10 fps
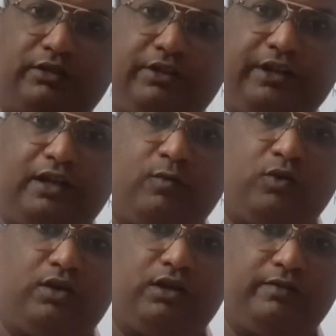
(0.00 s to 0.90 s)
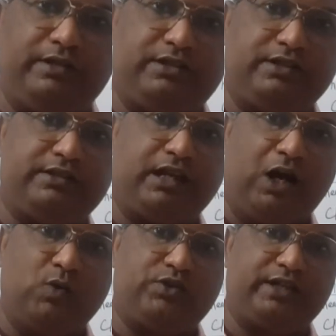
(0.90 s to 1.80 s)
real world which is
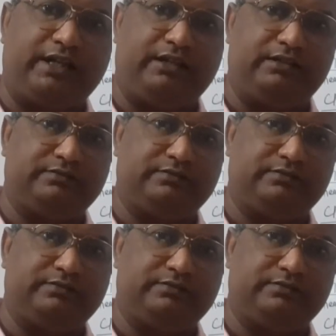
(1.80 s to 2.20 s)
outside.